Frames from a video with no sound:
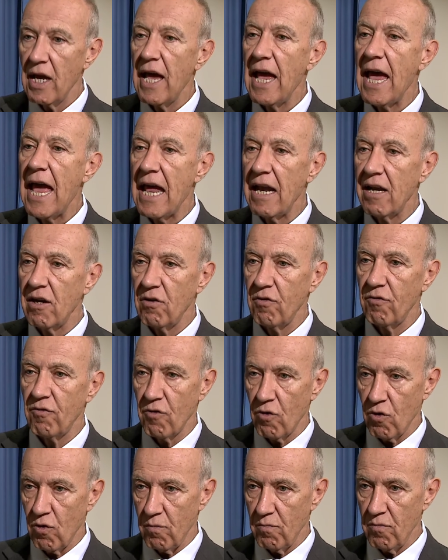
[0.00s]
and
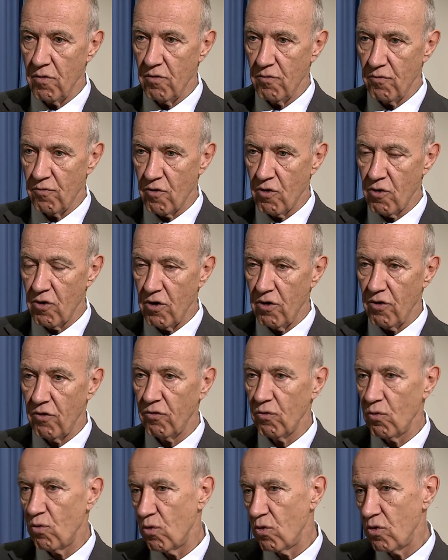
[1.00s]
from
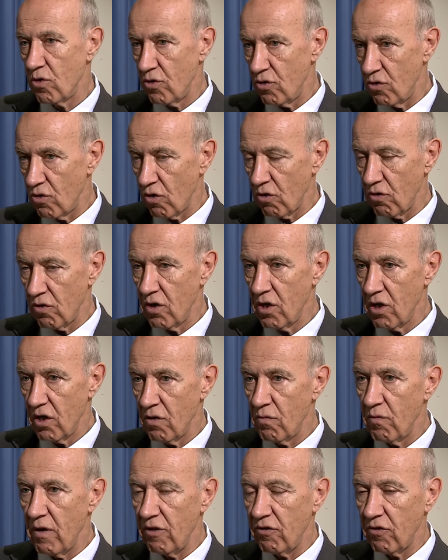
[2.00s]
foreigners or
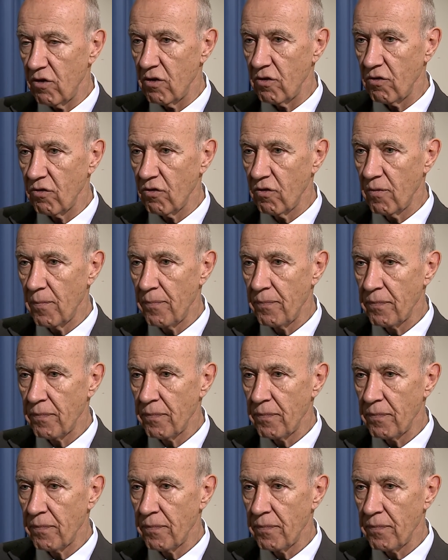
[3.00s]
non-residents.